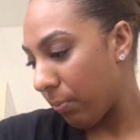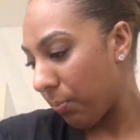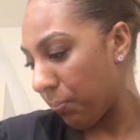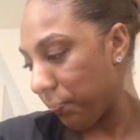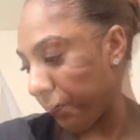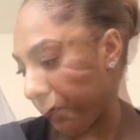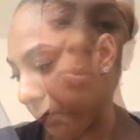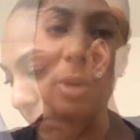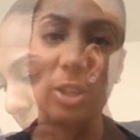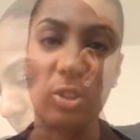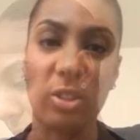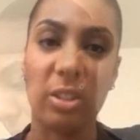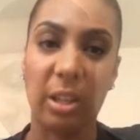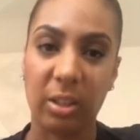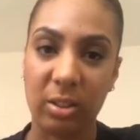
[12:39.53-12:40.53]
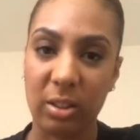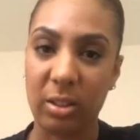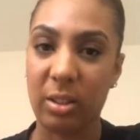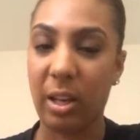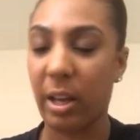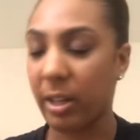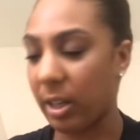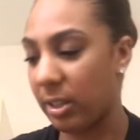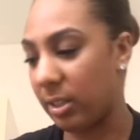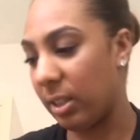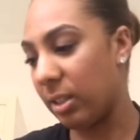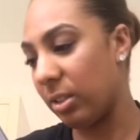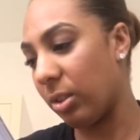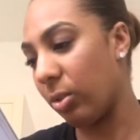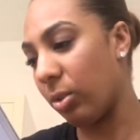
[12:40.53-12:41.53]
It's some major sectors, like I
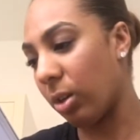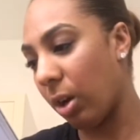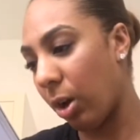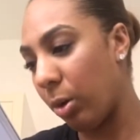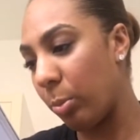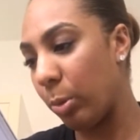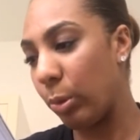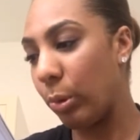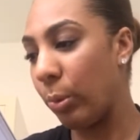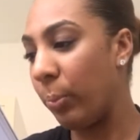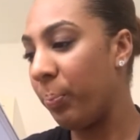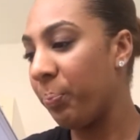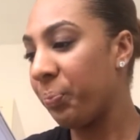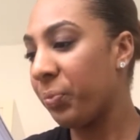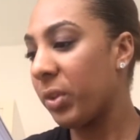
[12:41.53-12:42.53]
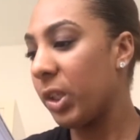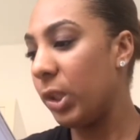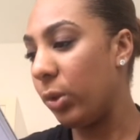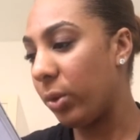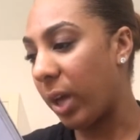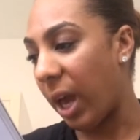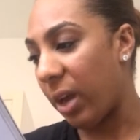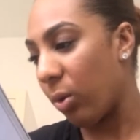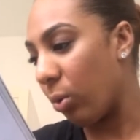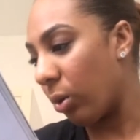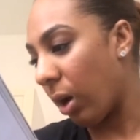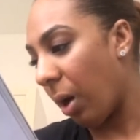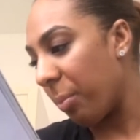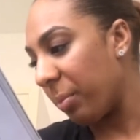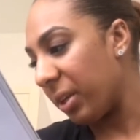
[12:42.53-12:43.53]
said. So global, UK all
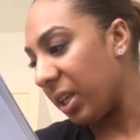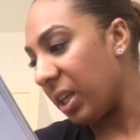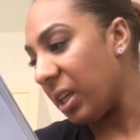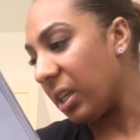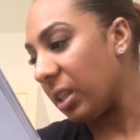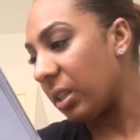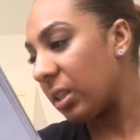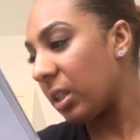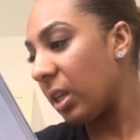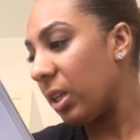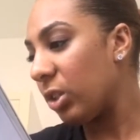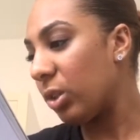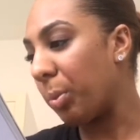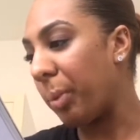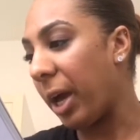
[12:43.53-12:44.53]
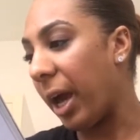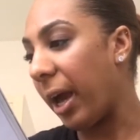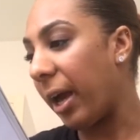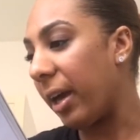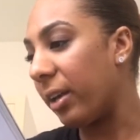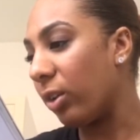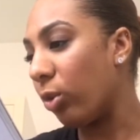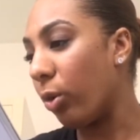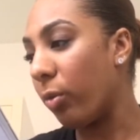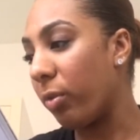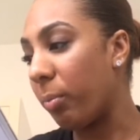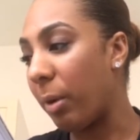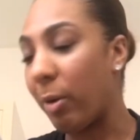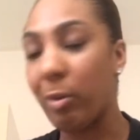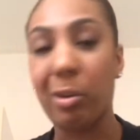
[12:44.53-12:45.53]
companies, Japan, North
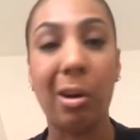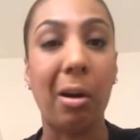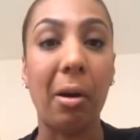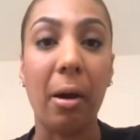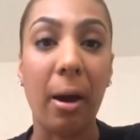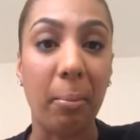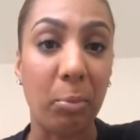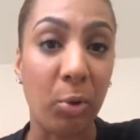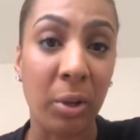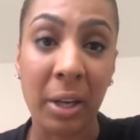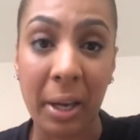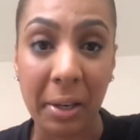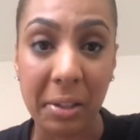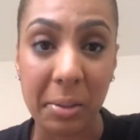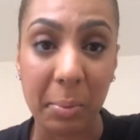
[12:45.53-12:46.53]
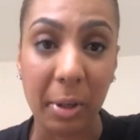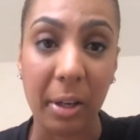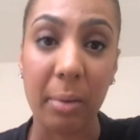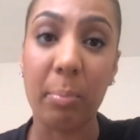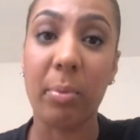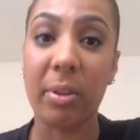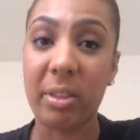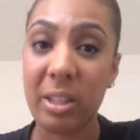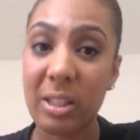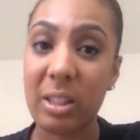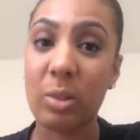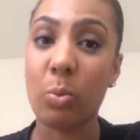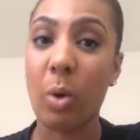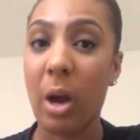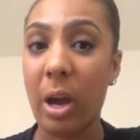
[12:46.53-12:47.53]
America. I'm not an expert, but this is
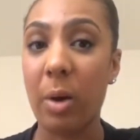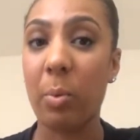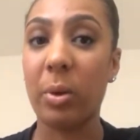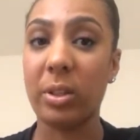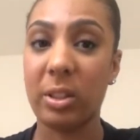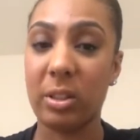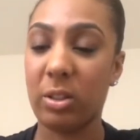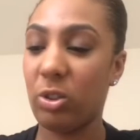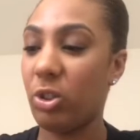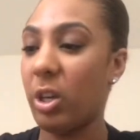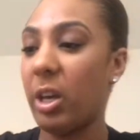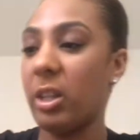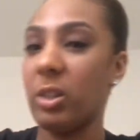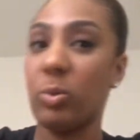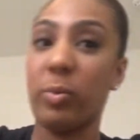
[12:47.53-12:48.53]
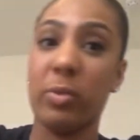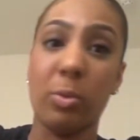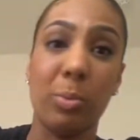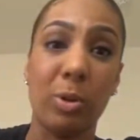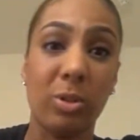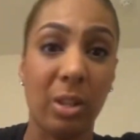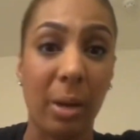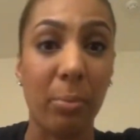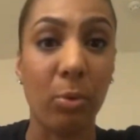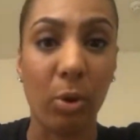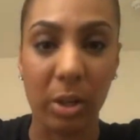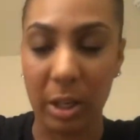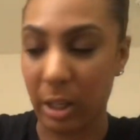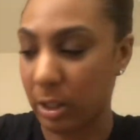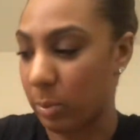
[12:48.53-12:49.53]
why I wanted to share this with you, because I'm not
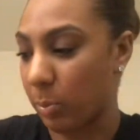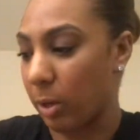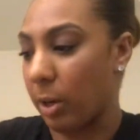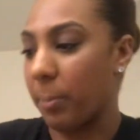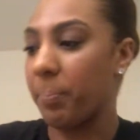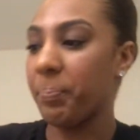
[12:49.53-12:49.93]
an expert.